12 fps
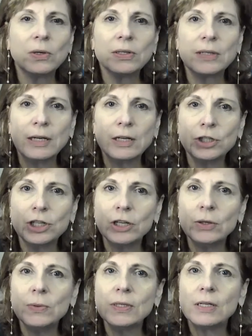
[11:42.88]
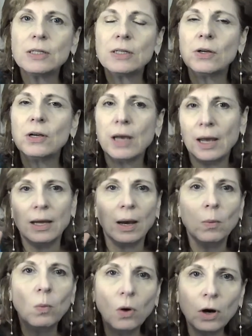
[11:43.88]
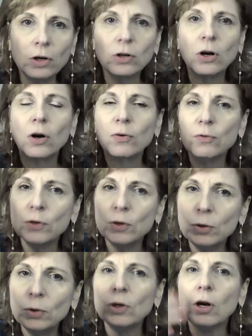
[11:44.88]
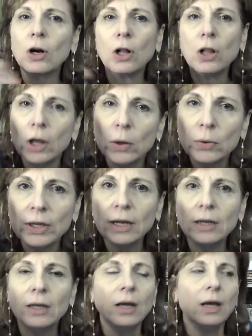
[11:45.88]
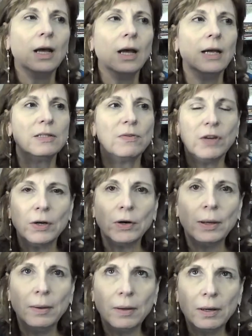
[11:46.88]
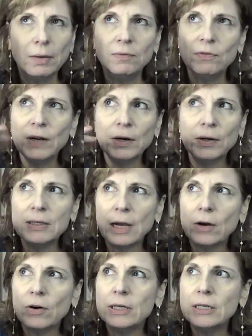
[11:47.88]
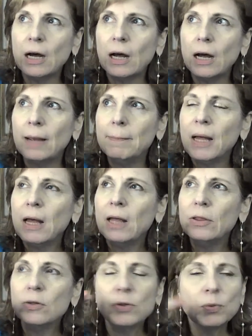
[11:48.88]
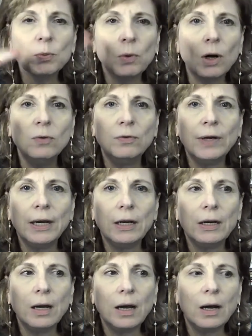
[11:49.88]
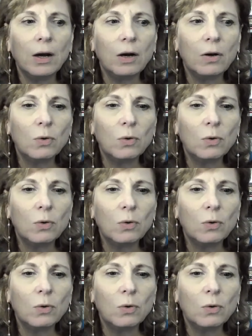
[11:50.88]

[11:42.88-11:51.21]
resource issues, so you can't get water or food or clothing. It's a very, very scary time. There's roving